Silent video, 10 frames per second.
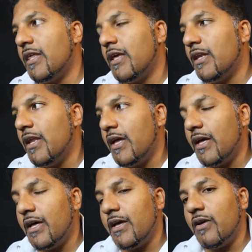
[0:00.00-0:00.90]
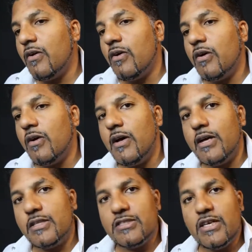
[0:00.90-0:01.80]
And
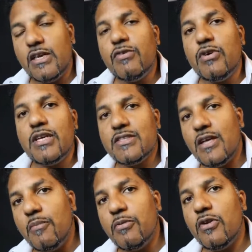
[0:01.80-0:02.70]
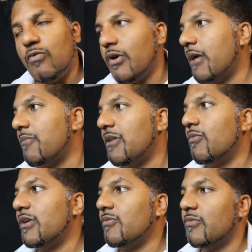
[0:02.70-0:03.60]
to give you an example of what I mean
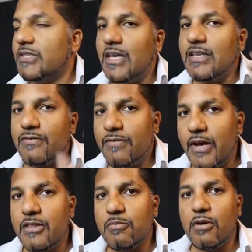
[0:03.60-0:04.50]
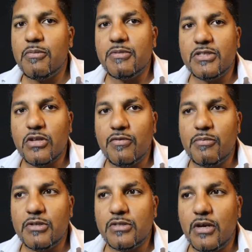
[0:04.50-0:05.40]
when we say define the problem in
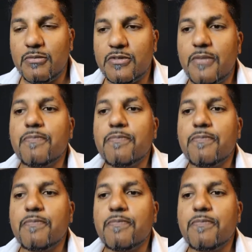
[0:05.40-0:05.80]
solvable terms.